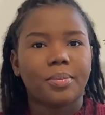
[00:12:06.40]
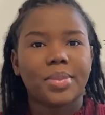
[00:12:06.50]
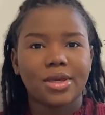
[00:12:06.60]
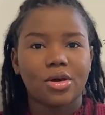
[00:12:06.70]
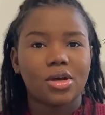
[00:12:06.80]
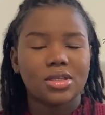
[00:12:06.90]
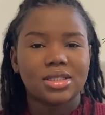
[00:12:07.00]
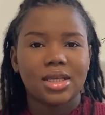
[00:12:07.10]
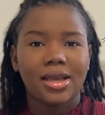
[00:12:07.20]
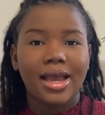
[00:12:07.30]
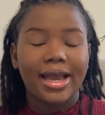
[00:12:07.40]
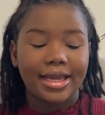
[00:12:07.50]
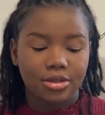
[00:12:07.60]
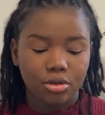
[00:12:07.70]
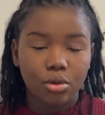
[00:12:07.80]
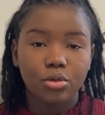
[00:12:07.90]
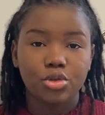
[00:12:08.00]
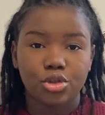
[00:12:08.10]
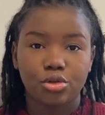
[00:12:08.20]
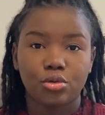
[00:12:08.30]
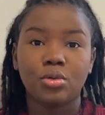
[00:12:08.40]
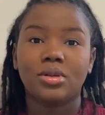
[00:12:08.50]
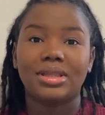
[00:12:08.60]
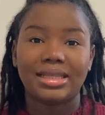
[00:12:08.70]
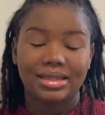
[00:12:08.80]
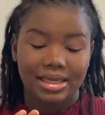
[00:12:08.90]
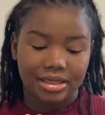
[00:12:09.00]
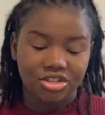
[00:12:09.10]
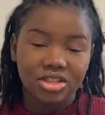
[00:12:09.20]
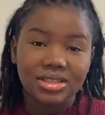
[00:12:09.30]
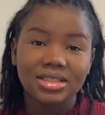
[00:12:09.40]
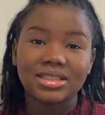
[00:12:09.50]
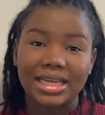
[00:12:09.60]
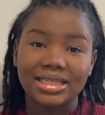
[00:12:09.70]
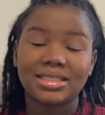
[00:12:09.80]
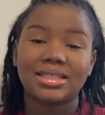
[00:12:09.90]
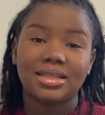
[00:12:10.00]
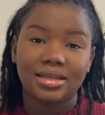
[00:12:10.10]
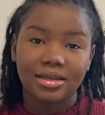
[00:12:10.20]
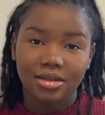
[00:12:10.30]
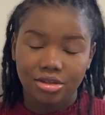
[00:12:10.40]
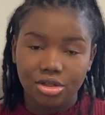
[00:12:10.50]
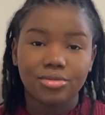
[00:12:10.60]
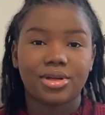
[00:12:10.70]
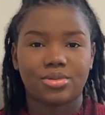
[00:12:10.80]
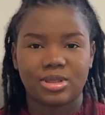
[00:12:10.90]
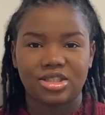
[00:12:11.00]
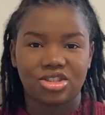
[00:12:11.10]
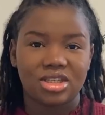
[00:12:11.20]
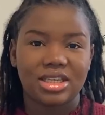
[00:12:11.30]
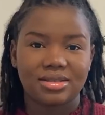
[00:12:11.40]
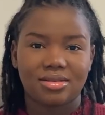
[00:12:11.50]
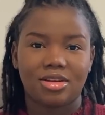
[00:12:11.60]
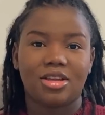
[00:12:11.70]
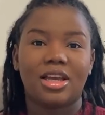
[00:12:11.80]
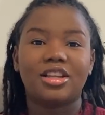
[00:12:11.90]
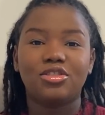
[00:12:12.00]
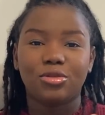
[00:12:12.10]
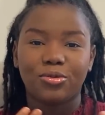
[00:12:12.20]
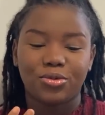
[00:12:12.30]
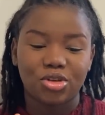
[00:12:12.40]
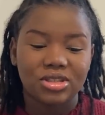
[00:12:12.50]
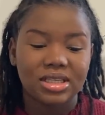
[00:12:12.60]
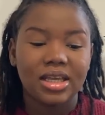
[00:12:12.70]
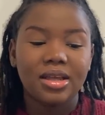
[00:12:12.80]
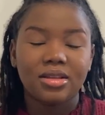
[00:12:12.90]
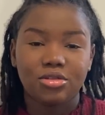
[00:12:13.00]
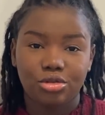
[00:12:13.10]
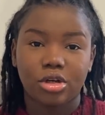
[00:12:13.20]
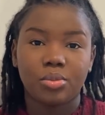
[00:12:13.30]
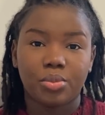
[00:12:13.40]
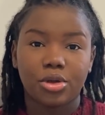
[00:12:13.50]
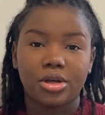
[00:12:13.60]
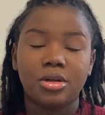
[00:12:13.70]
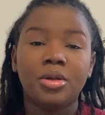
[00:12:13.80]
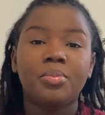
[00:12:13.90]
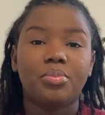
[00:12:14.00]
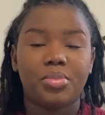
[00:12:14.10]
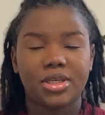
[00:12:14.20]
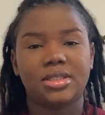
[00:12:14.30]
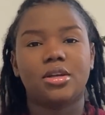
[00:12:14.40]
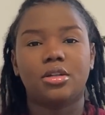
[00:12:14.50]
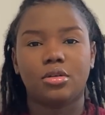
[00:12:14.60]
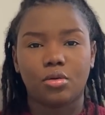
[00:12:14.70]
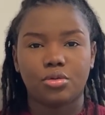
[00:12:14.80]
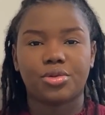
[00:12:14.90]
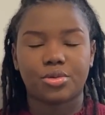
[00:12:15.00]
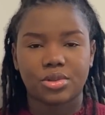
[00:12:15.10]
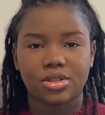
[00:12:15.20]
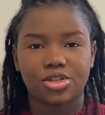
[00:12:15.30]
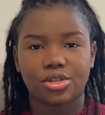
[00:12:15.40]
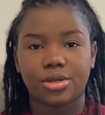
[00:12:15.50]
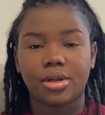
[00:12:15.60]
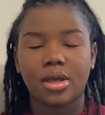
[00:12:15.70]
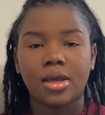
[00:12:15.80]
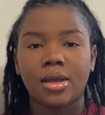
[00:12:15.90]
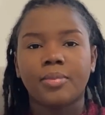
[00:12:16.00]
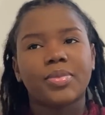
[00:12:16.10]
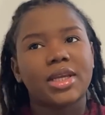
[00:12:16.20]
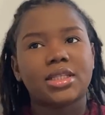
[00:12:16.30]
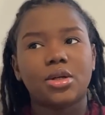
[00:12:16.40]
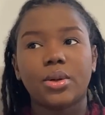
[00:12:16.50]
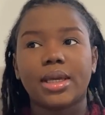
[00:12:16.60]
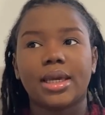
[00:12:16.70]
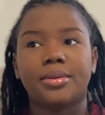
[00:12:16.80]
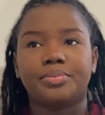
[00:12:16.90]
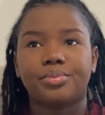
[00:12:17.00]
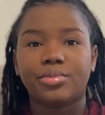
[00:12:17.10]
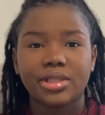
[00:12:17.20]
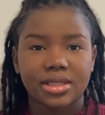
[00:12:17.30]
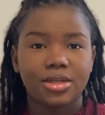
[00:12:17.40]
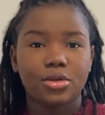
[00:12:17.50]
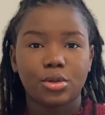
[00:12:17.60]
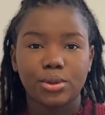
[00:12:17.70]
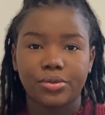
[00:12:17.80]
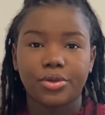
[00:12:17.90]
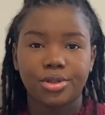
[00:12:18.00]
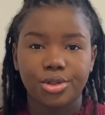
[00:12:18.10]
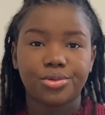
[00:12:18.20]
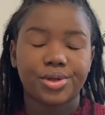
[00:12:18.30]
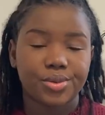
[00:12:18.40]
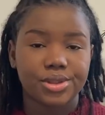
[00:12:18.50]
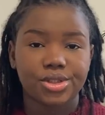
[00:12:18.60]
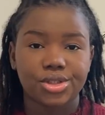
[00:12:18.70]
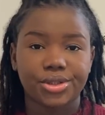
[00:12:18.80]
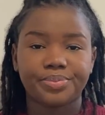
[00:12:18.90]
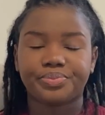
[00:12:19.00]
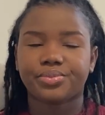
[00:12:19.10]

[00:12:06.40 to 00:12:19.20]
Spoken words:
Because I told you that they had just sent a new requisition yesterday and you've just drawn blood based on the old requisition. I said, okay, please can you go look for the new requisition?